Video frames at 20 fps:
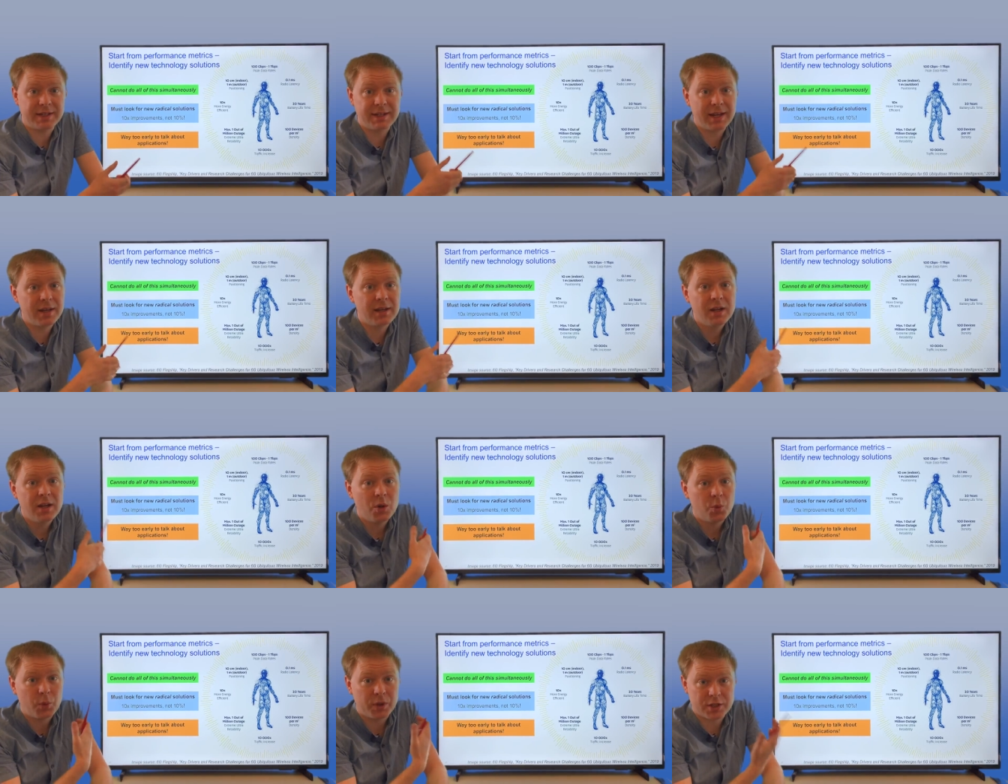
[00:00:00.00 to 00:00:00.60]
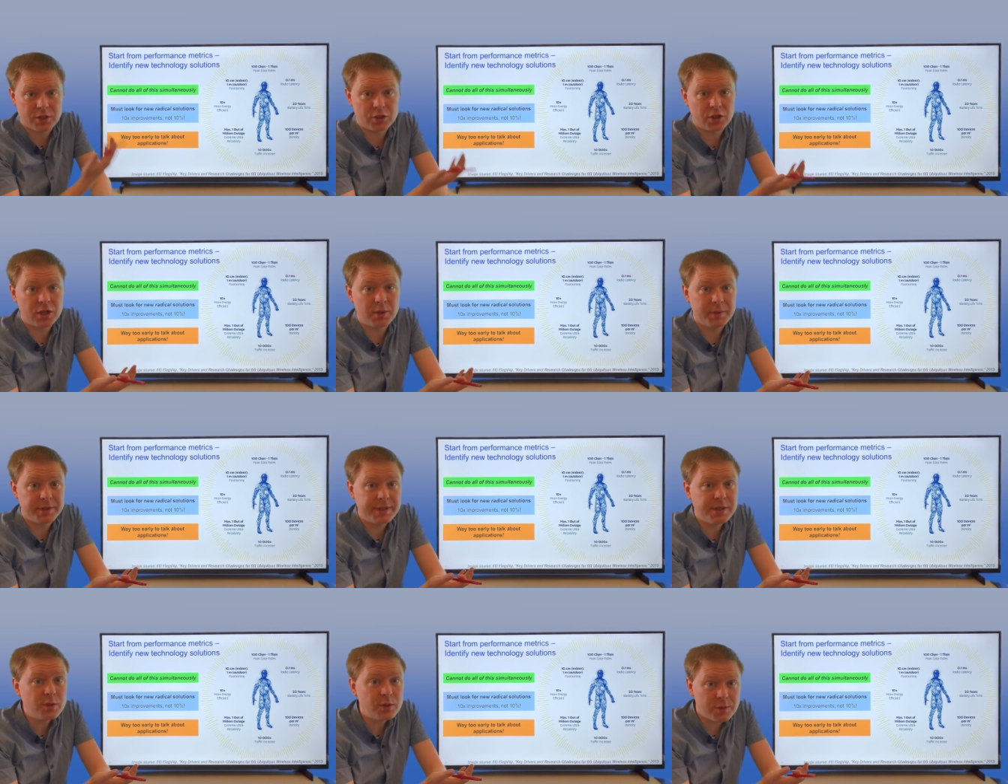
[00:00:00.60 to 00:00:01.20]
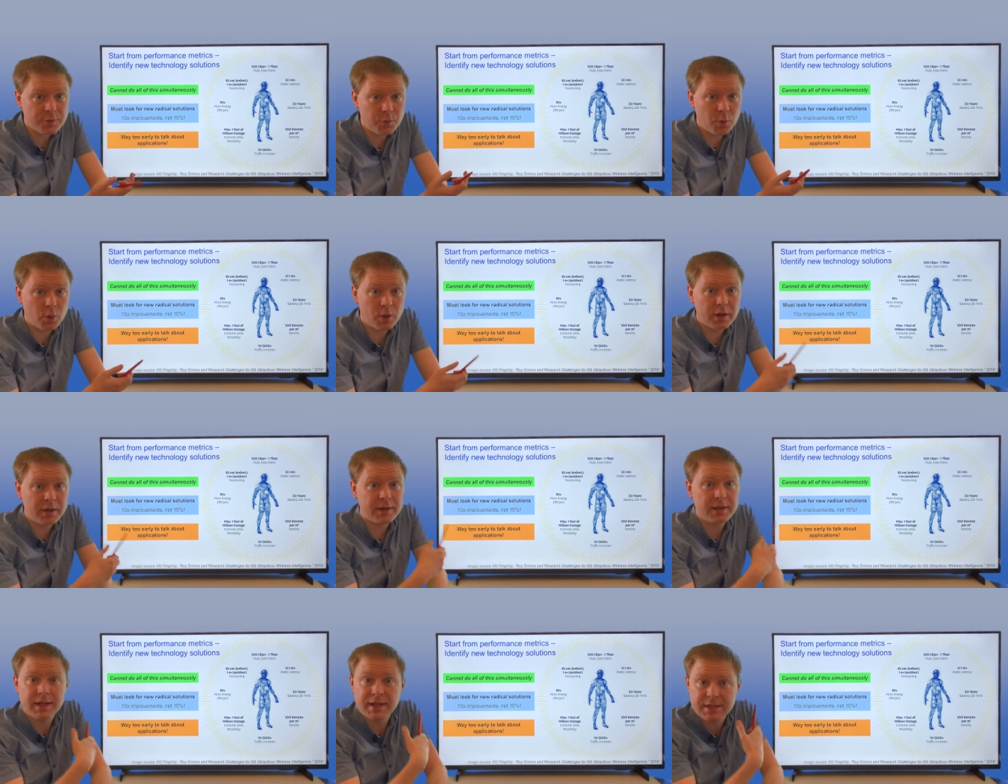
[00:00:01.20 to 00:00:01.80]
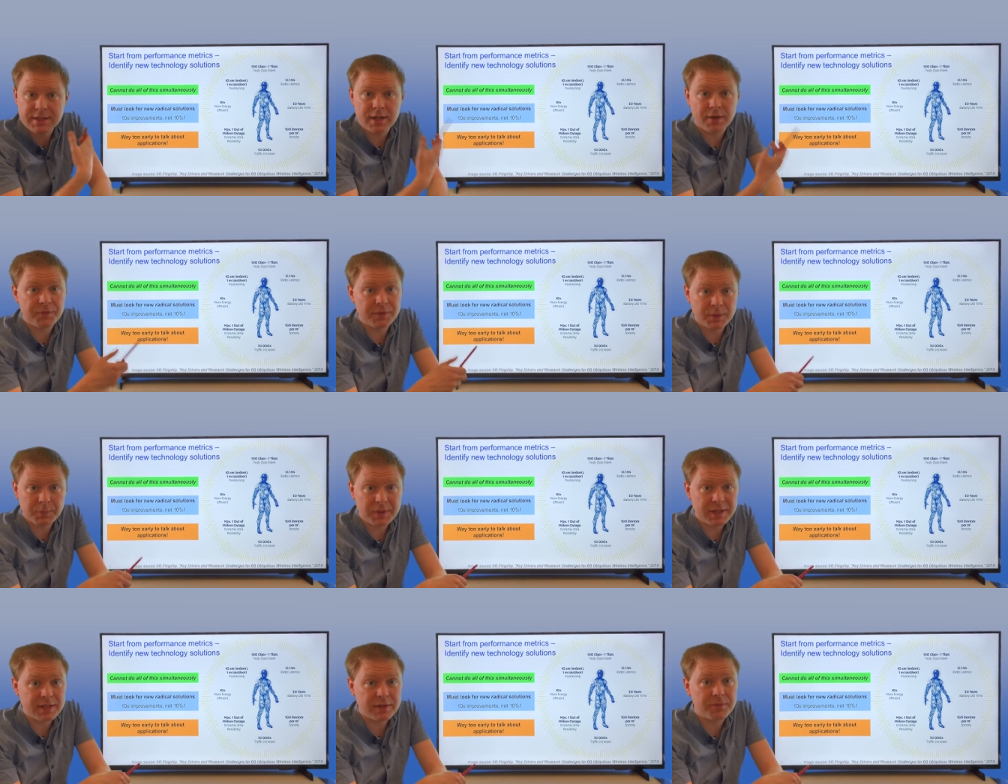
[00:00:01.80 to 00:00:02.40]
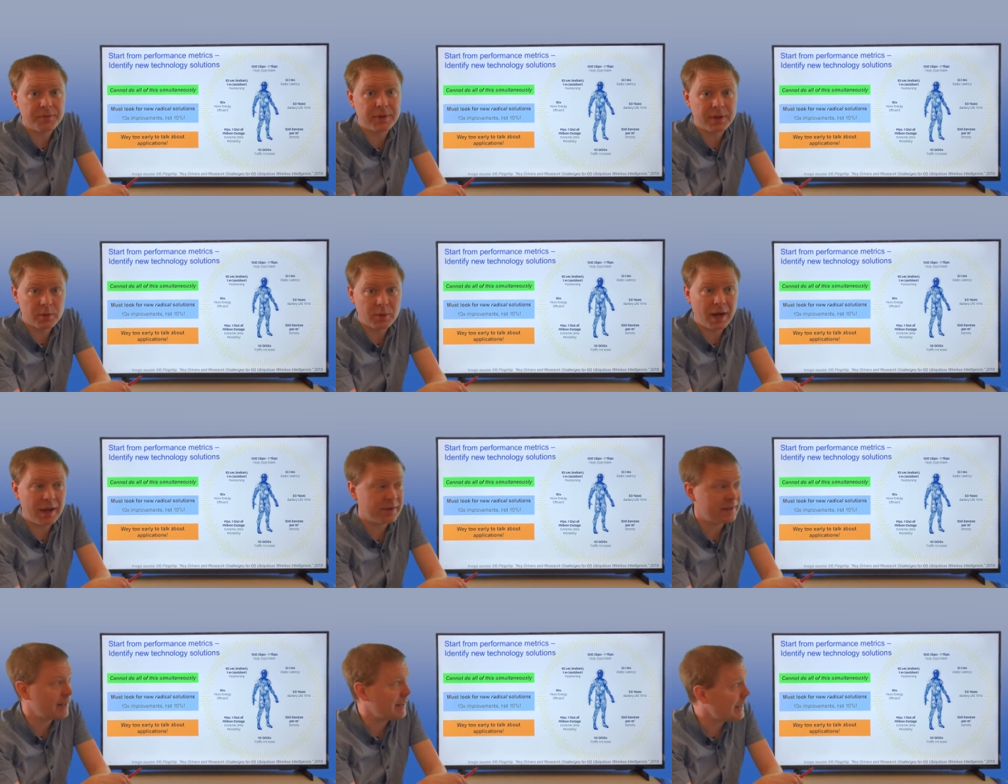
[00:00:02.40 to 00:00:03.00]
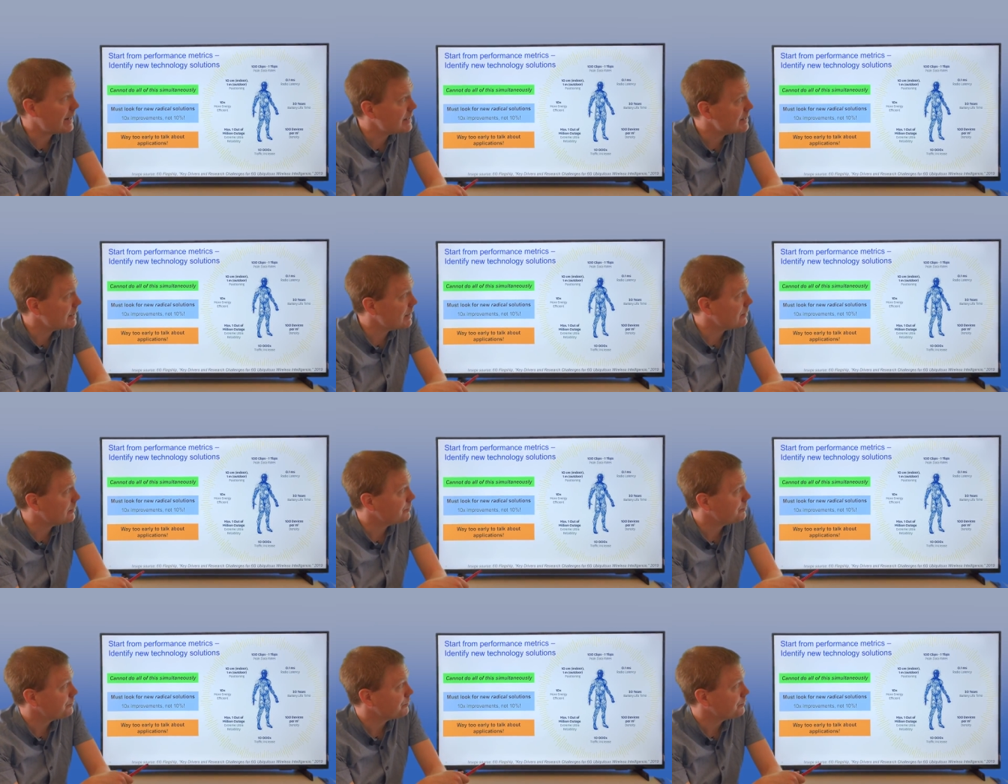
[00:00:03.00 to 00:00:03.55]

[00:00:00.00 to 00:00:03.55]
And then what it's going to be used for is something we need to figure out later.